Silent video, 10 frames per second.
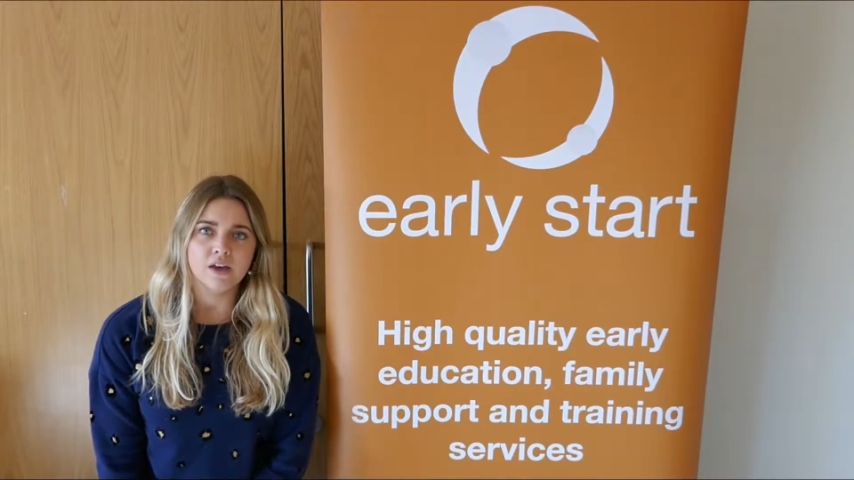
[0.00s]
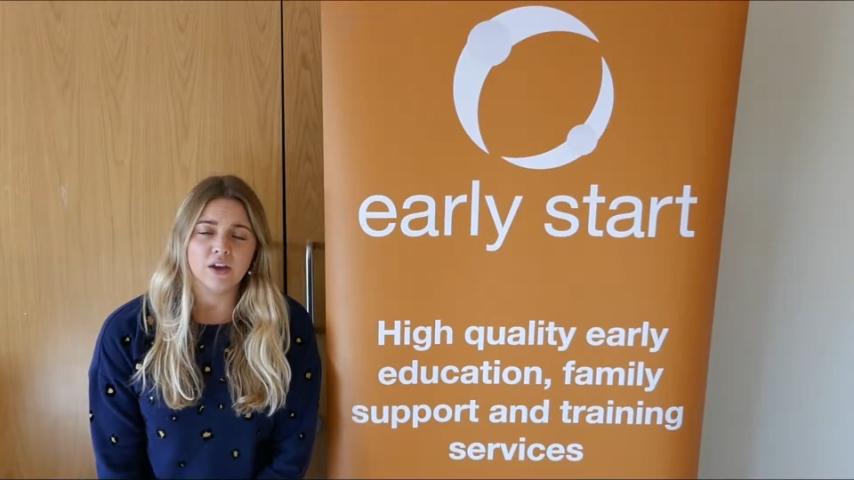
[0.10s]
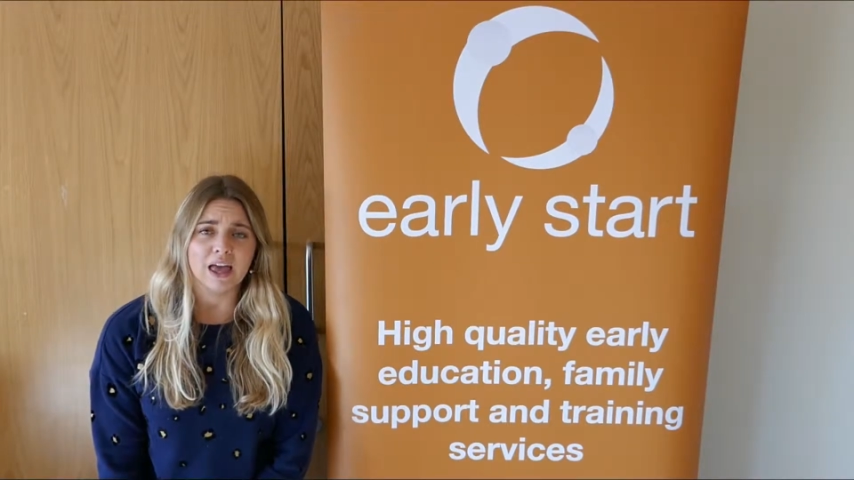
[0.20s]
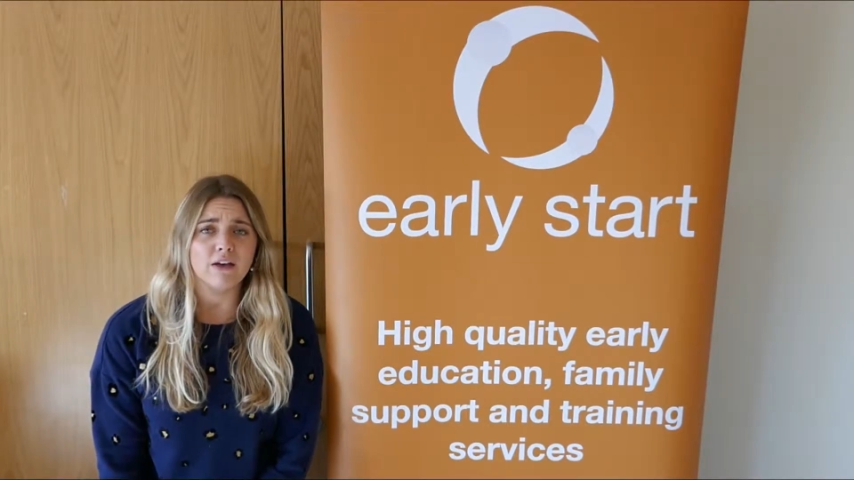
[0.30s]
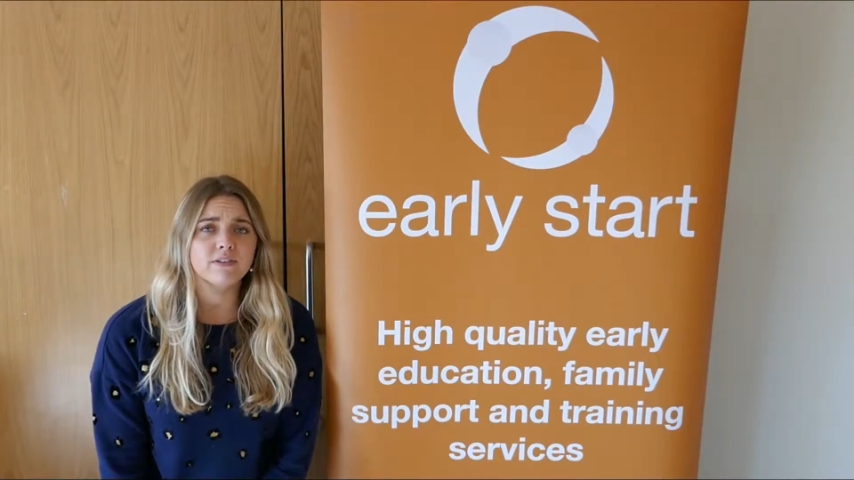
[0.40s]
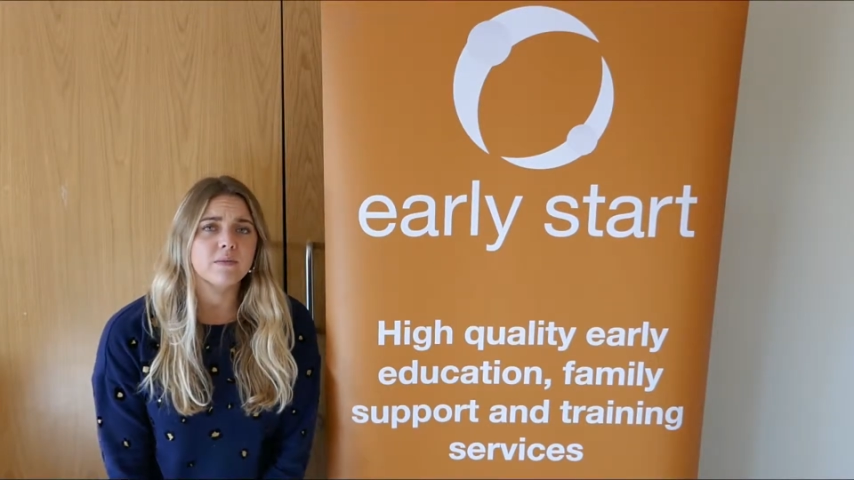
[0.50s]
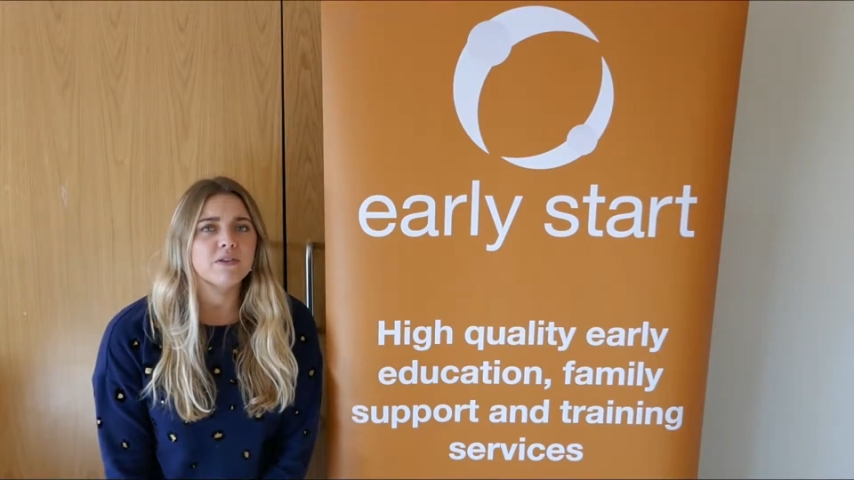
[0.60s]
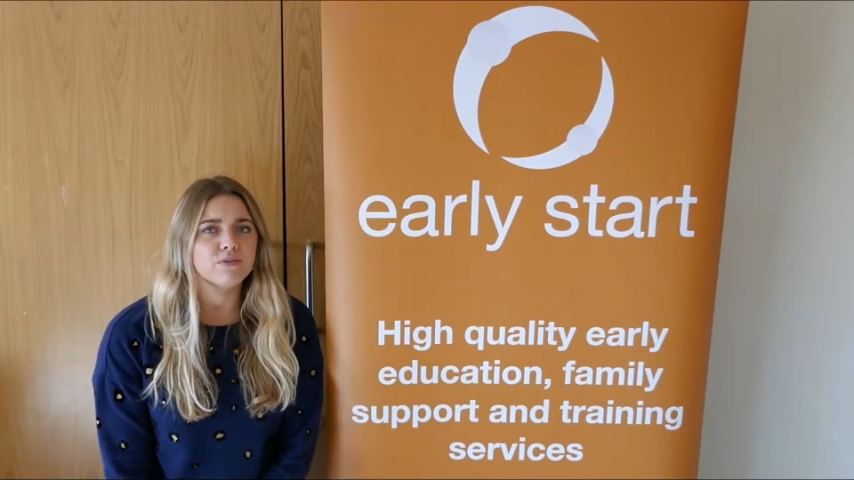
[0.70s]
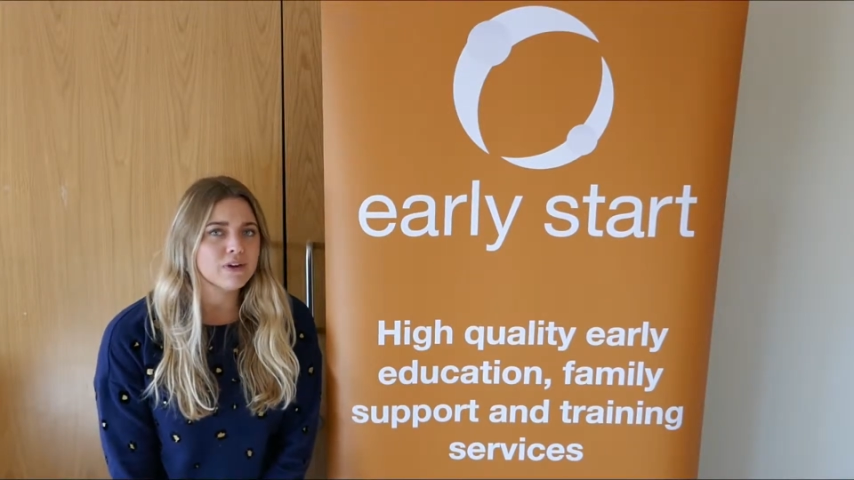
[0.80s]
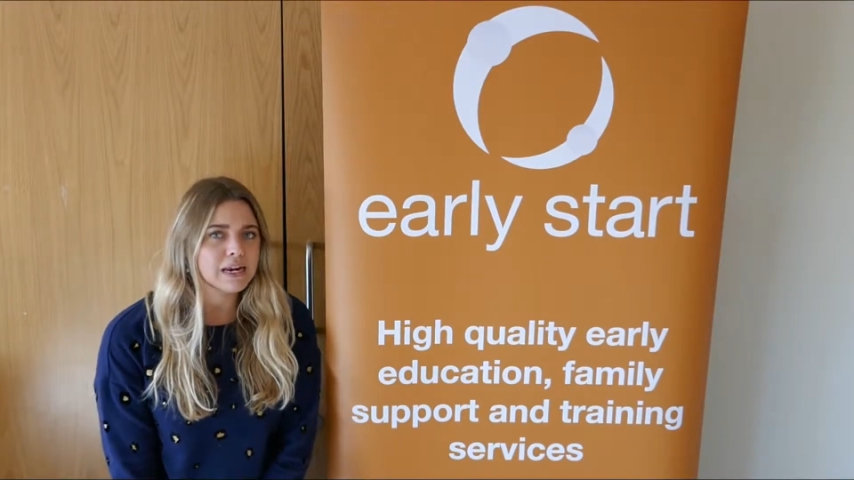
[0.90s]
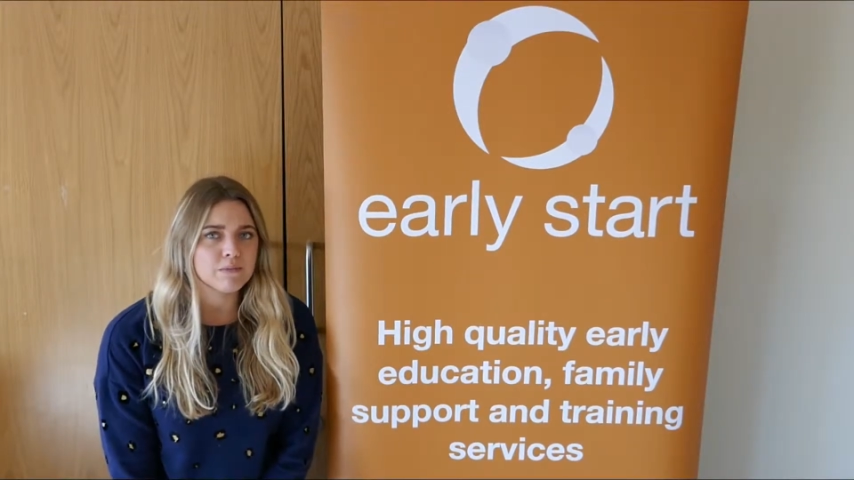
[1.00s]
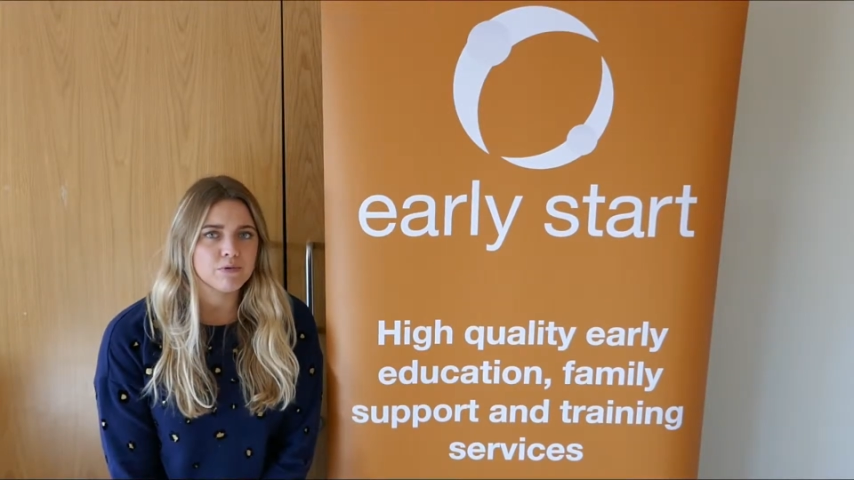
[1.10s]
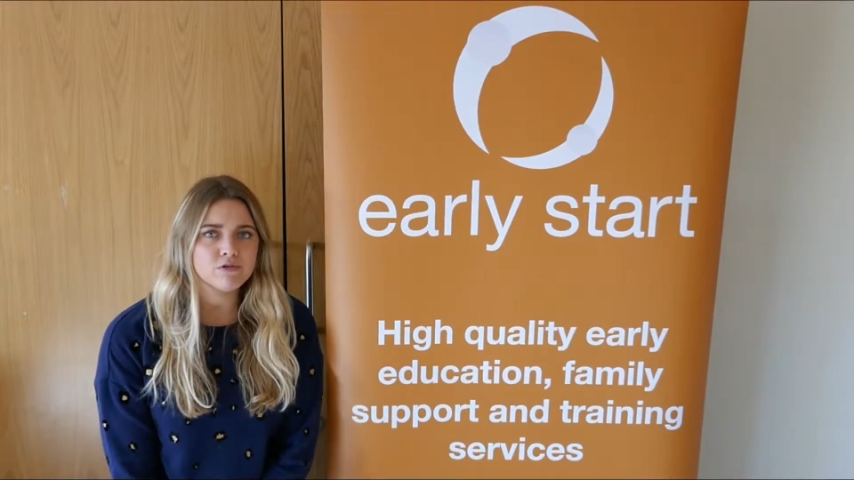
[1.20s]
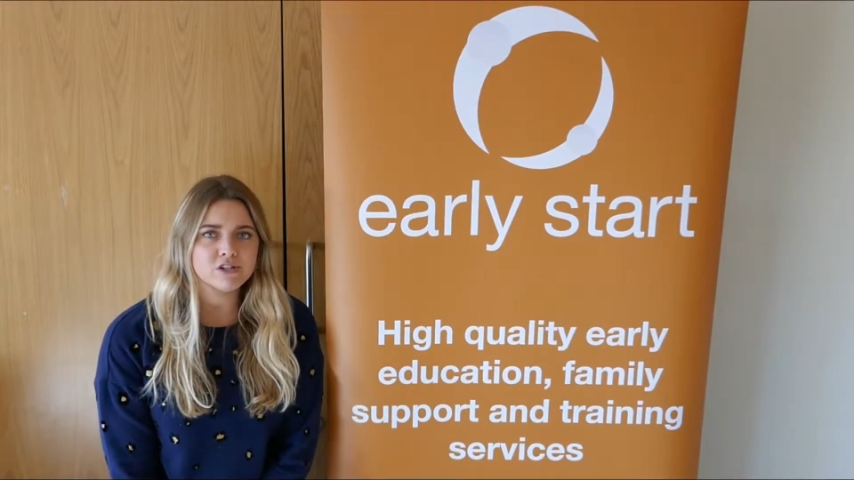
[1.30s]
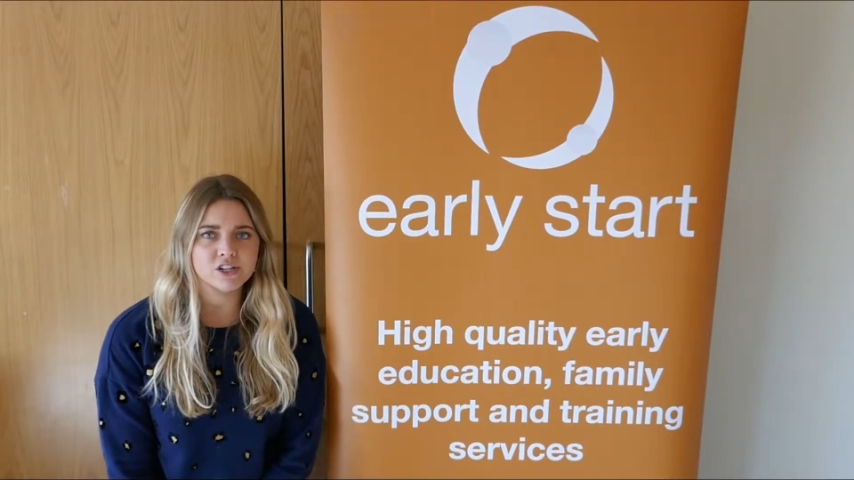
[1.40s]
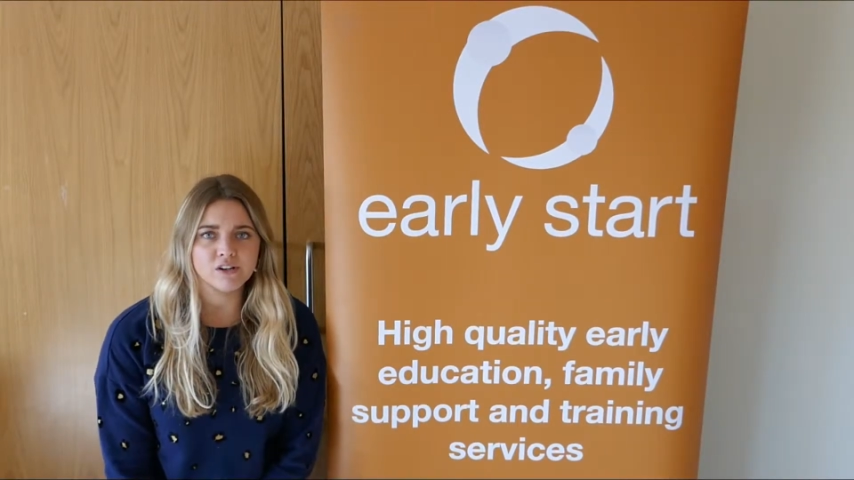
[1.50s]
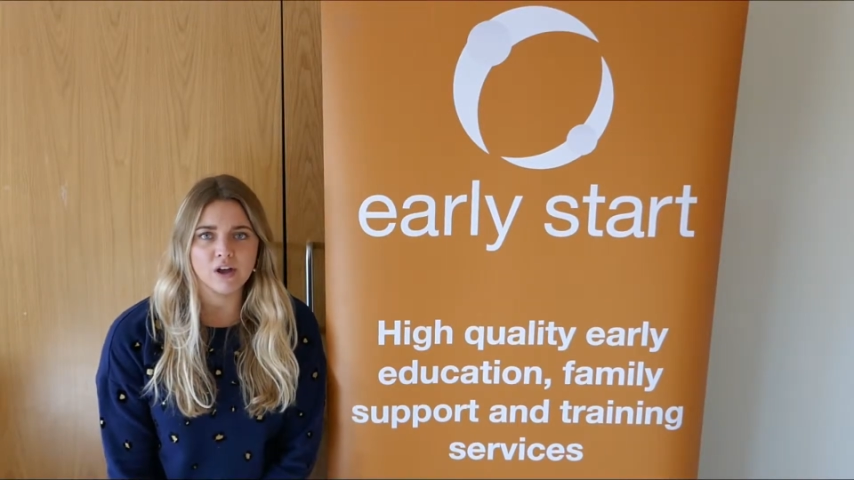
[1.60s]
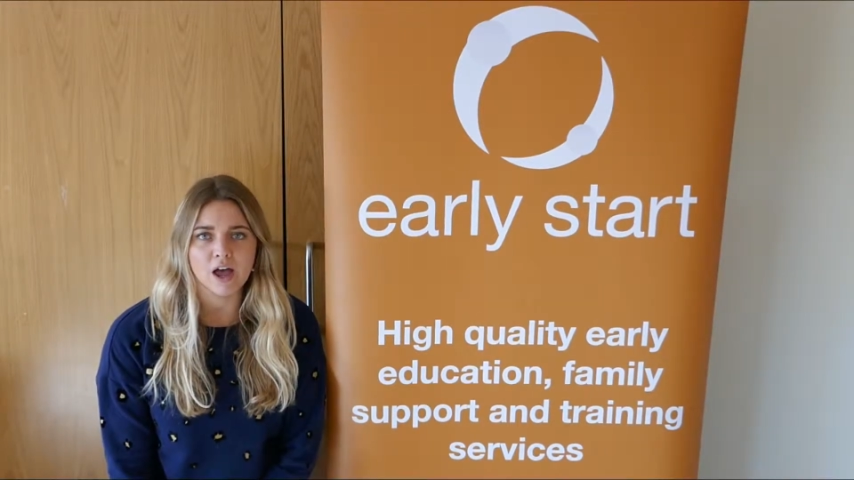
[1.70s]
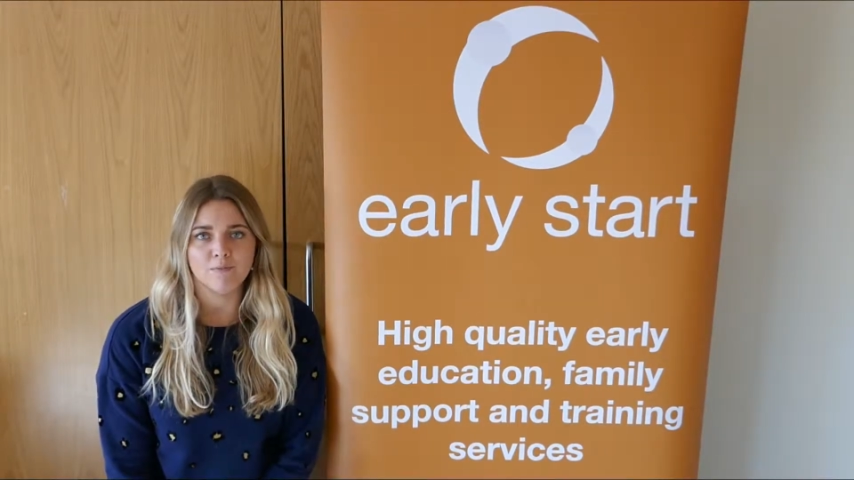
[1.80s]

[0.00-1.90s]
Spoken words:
Calcium is really important